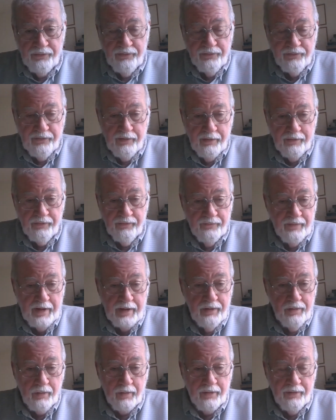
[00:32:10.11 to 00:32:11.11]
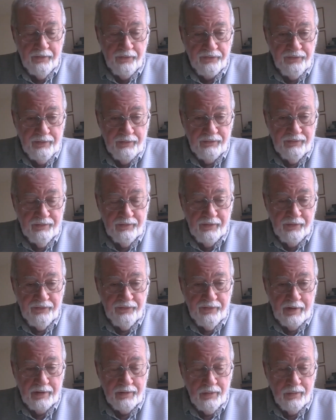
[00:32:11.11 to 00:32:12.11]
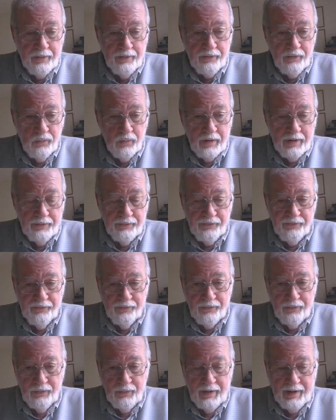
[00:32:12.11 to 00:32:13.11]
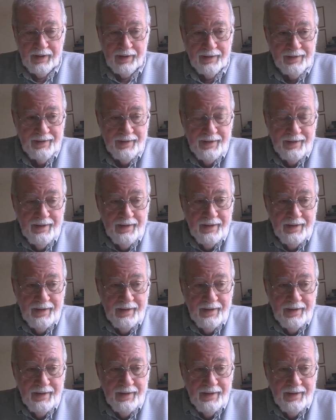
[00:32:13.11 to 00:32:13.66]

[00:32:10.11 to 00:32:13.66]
who's in charge of any organization is not going to want to